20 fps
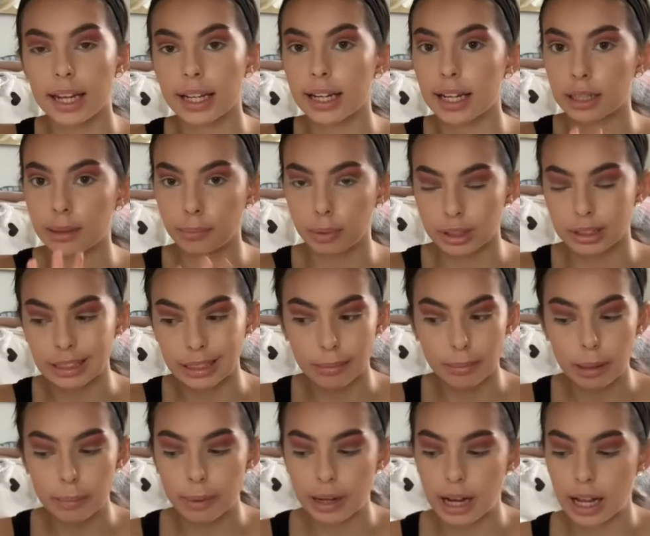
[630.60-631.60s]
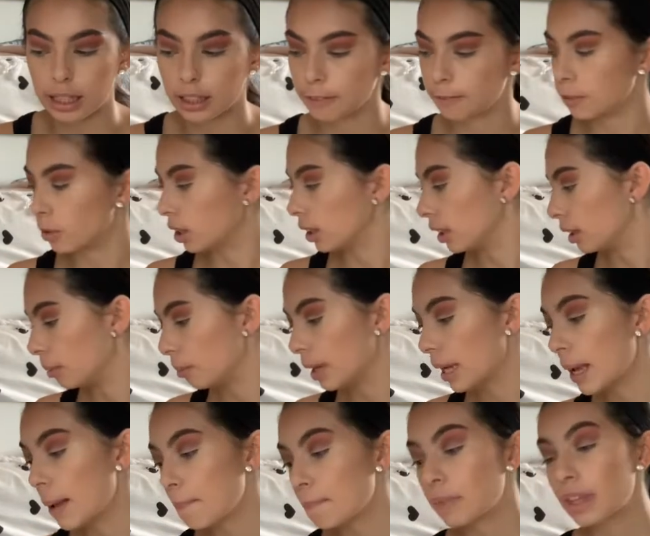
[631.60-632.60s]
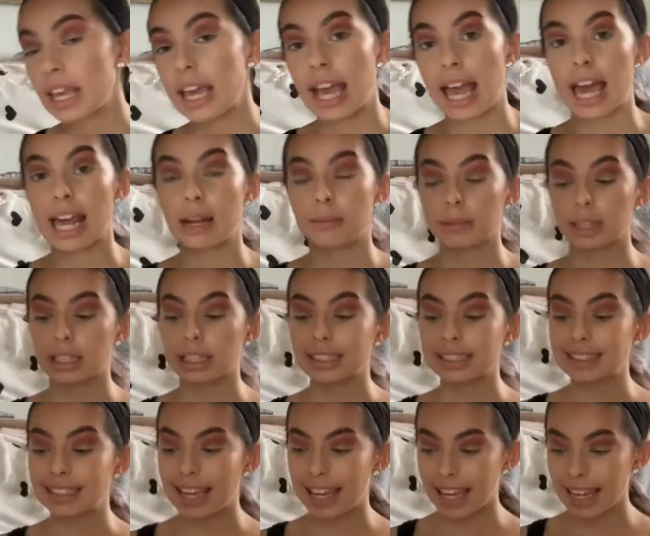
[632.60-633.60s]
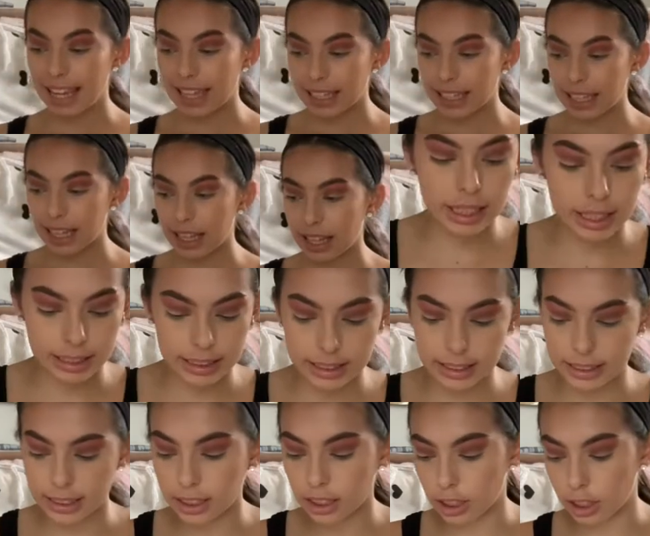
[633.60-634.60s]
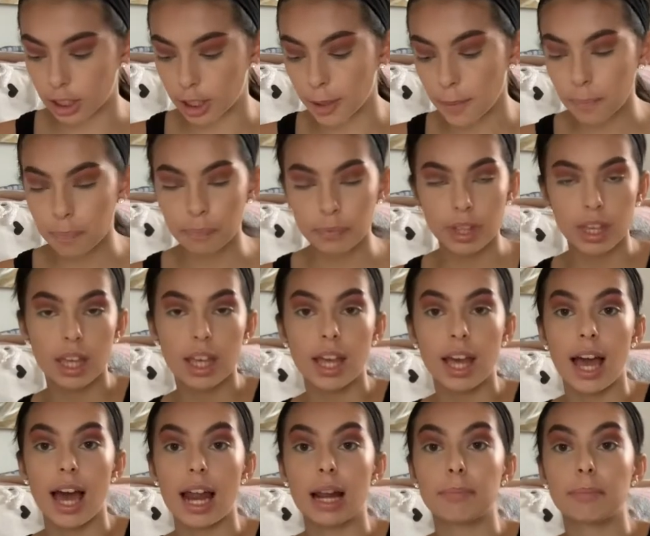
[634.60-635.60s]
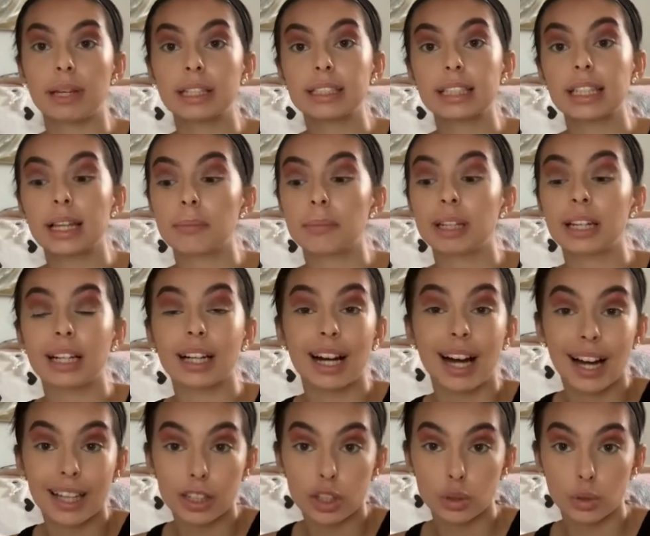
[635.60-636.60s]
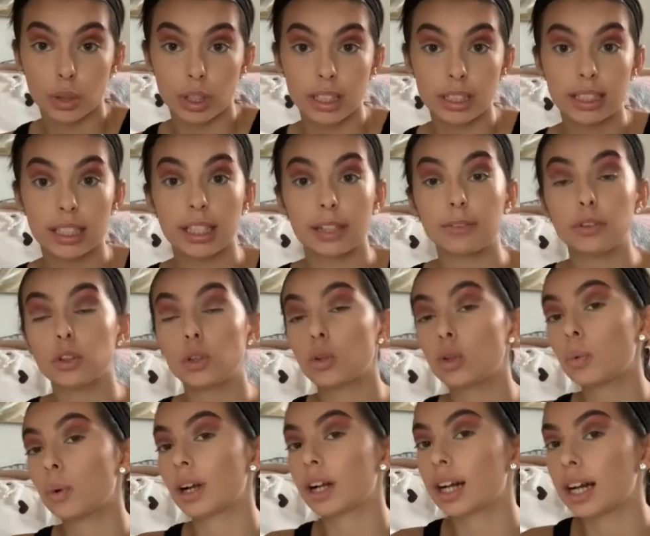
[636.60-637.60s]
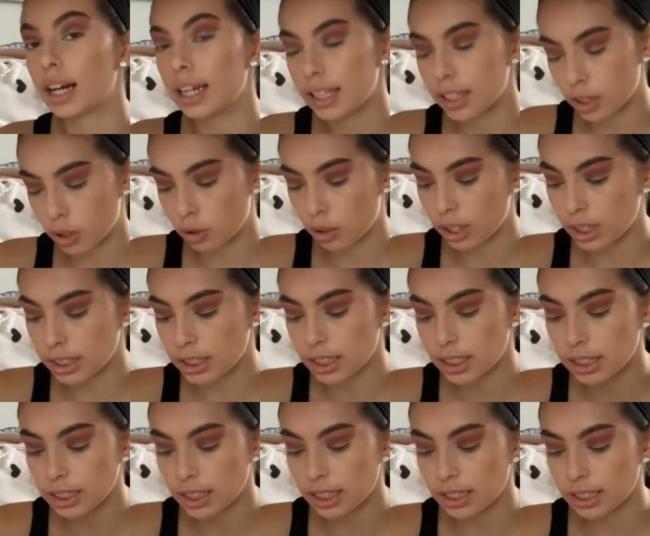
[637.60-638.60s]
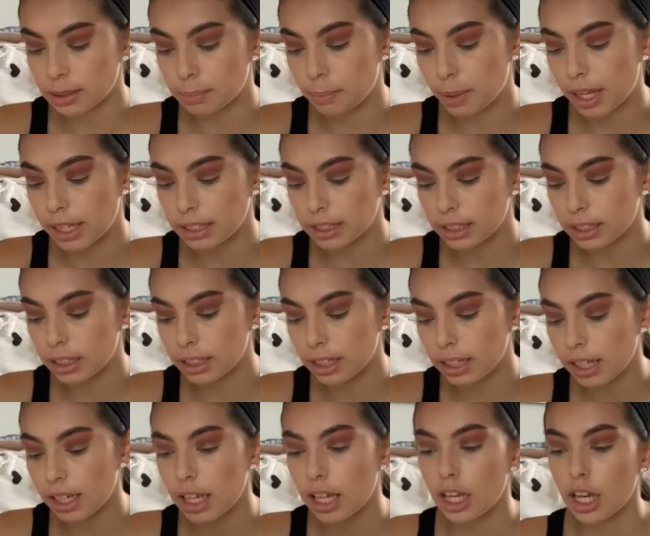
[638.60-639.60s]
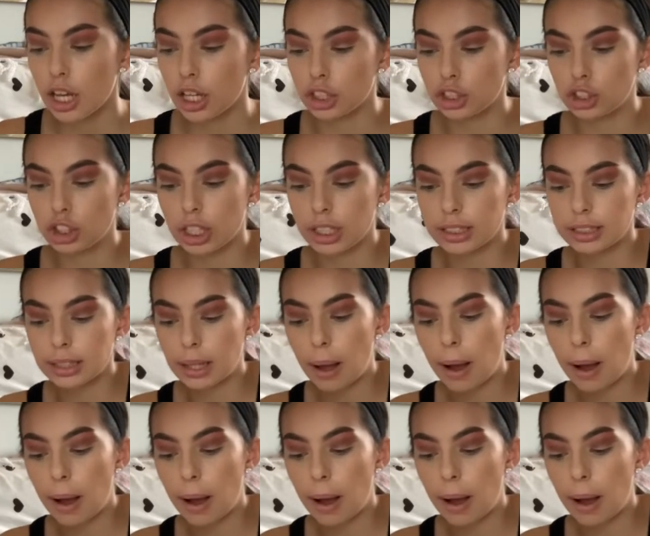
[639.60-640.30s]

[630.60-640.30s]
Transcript: and kind of put down my palette for a little bit, and I'm gonna take concealer. And basically, I'm going to cut the crease. And if you don't know what cutting the crease is, it's basically just